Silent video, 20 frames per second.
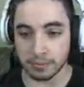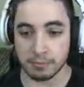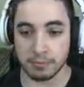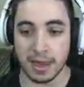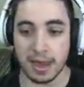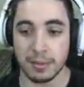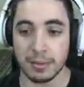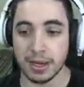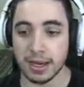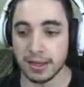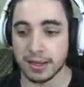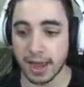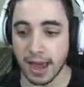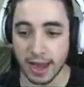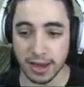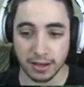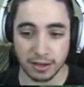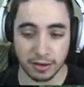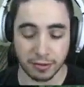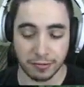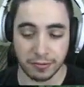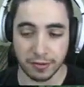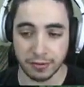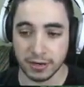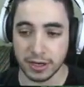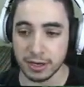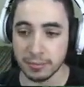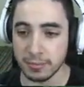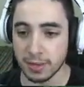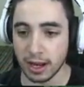maybe 10 to
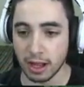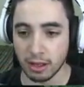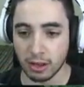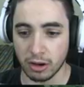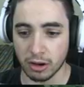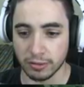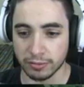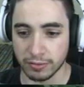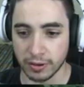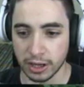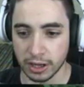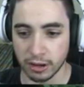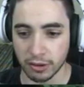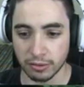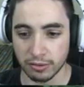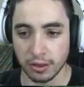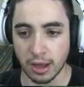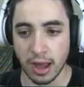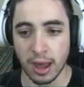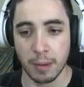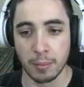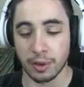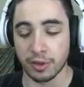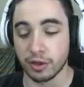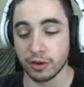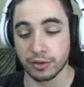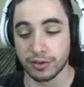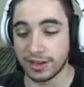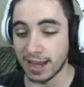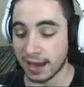15 minute long videos, but
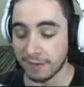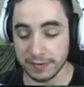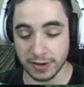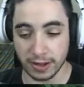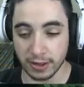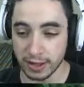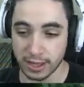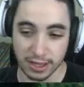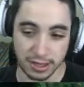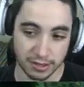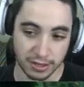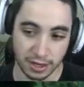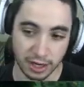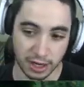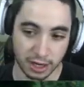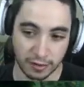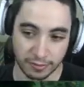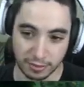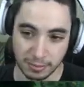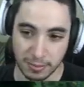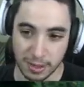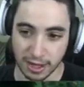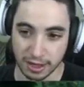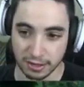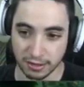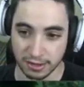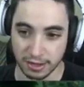there definitely isn't enough to make a